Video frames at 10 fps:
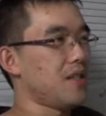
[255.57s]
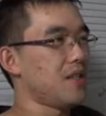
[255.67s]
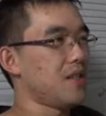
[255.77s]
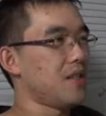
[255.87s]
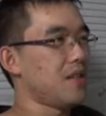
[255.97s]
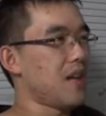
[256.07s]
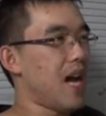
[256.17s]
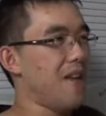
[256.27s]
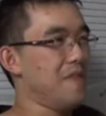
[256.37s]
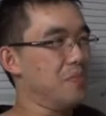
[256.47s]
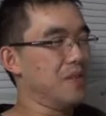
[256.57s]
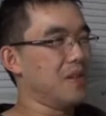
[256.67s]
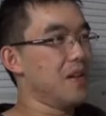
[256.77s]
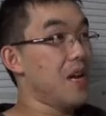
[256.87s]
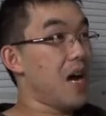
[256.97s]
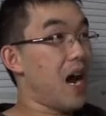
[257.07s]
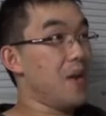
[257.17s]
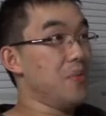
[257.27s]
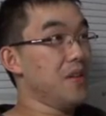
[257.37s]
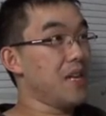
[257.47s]
Just I haven't I
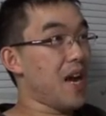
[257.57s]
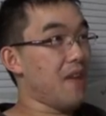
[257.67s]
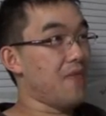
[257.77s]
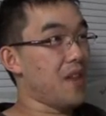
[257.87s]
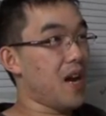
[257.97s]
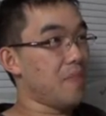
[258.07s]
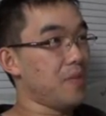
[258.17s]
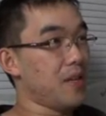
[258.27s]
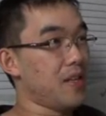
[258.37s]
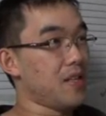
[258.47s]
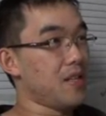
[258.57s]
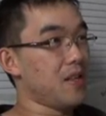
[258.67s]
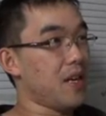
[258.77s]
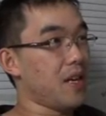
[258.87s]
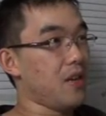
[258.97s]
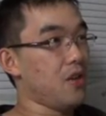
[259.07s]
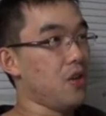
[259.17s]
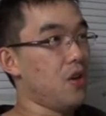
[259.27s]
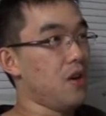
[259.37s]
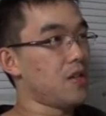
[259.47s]
really have not played this in like a
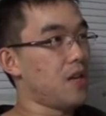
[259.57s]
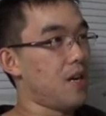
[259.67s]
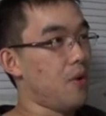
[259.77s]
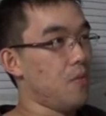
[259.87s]
long time.